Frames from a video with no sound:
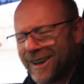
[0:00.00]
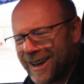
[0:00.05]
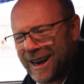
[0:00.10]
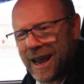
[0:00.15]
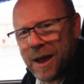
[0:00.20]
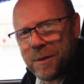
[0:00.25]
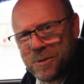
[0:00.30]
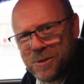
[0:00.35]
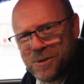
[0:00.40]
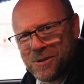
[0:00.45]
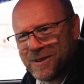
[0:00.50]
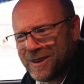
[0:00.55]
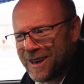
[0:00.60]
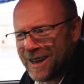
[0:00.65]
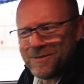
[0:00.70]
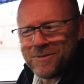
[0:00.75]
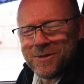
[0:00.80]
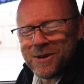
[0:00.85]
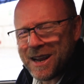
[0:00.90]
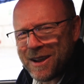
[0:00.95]
And Apple
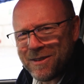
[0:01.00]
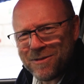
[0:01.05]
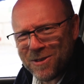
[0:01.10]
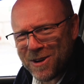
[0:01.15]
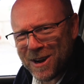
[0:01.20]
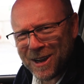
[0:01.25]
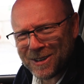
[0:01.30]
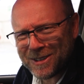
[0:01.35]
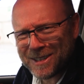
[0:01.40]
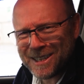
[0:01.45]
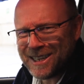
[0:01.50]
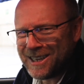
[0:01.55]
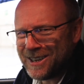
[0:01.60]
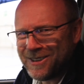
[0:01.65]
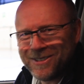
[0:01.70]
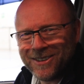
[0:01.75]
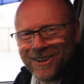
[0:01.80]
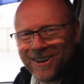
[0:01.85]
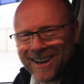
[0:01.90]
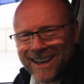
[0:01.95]
and whatever else that
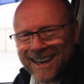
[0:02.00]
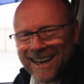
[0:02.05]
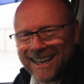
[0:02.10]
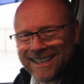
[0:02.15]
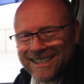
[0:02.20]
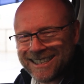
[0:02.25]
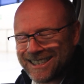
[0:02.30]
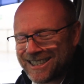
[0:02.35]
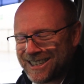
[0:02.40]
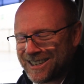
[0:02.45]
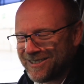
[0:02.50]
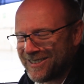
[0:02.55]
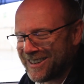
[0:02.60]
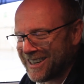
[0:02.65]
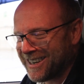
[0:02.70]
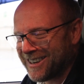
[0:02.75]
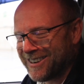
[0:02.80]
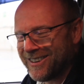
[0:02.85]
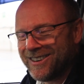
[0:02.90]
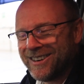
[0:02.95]
you've got connected to the
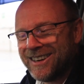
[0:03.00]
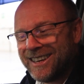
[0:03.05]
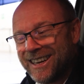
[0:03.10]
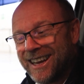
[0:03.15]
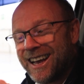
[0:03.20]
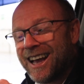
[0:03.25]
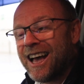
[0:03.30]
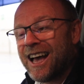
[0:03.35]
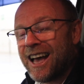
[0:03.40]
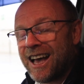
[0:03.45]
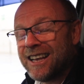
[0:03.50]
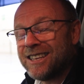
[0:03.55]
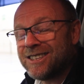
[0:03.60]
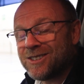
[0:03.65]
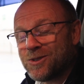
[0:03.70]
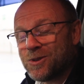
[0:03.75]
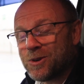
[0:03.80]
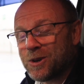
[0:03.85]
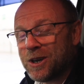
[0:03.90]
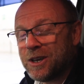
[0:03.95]
vehicle. It's
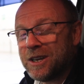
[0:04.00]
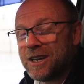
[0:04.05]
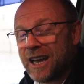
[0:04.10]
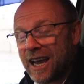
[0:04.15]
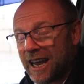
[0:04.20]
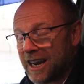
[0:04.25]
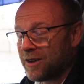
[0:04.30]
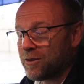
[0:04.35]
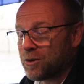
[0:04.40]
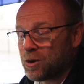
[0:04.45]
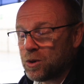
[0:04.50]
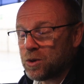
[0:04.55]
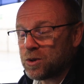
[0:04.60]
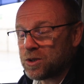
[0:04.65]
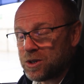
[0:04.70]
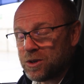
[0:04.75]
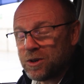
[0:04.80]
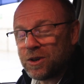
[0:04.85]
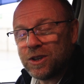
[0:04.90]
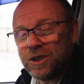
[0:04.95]
all good. And of
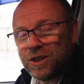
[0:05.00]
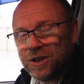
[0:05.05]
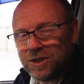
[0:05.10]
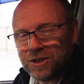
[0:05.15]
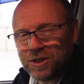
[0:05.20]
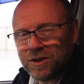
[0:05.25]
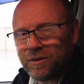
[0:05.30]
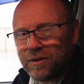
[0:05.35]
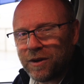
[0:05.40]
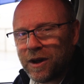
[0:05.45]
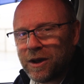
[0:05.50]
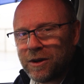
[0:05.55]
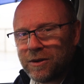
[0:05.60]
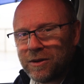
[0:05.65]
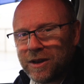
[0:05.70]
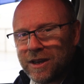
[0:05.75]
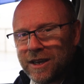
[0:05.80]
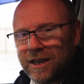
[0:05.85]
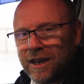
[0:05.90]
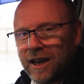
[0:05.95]
course you can use your
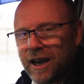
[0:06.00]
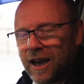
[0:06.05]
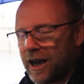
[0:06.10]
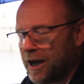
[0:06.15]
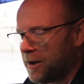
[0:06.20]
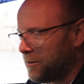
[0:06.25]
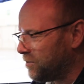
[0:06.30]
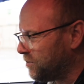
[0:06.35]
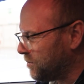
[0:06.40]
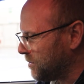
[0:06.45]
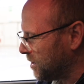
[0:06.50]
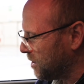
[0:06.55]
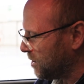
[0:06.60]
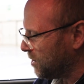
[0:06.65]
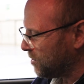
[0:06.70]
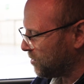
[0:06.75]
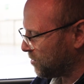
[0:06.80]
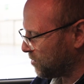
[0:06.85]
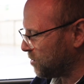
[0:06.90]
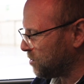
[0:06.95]
phone um,
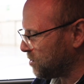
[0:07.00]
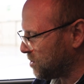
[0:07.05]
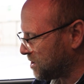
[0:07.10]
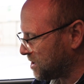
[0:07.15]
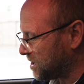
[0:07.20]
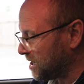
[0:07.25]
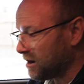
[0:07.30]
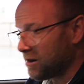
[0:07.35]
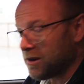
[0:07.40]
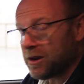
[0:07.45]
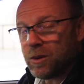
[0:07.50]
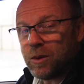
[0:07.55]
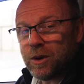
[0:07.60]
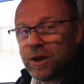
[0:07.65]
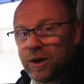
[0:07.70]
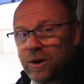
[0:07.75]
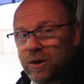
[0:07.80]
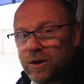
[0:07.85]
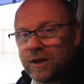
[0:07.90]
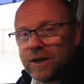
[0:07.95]
through the steering
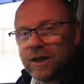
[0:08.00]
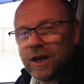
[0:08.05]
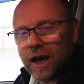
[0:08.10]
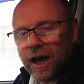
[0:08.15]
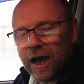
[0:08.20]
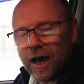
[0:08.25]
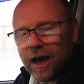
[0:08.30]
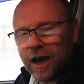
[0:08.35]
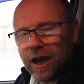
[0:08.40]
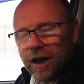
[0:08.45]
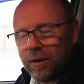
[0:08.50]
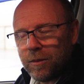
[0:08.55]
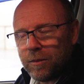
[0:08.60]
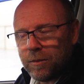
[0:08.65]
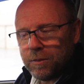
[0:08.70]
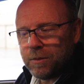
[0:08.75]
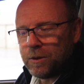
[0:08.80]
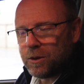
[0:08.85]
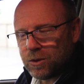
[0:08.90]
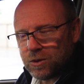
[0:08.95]
wheel, uh,
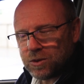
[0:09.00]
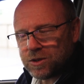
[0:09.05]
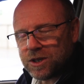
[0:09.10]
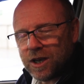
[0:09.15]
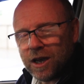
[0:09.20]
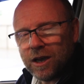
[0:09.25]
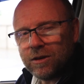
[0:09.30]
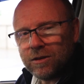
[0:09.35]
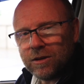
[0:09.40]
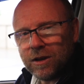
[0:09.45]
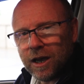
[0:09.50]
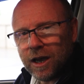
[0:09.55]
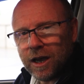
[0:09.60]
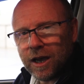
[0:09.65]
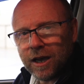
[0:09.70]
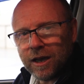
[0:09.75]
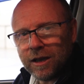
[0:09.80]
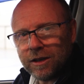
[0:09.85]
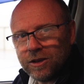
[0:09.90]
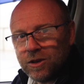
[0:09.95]
but also
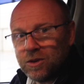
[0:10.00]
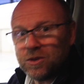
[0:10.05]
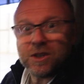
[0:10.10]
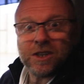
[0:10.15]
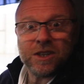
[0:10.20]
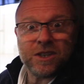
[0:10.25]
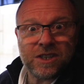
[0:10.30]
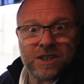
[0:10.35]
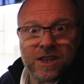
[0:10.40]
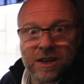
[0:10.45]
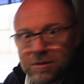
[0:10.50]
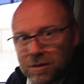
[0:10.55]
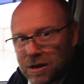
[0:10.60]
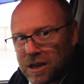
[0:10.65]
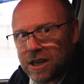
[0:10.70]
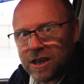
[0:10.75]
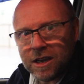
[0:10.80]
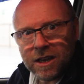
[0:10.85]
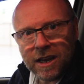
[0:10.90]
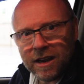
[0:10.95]
uh, using
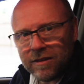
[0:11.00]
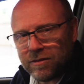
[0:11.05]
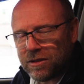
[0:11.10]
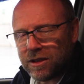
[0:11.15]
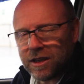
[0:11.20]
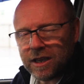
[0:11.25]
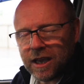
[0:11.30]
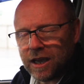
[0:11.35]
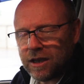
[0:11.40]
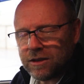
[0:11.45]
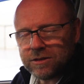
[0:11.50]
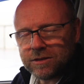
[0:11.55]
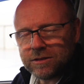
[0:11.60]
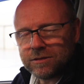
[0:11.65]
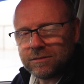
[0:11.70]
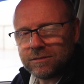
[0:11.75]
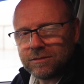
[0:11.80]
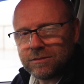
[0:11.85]
Siri and everything else.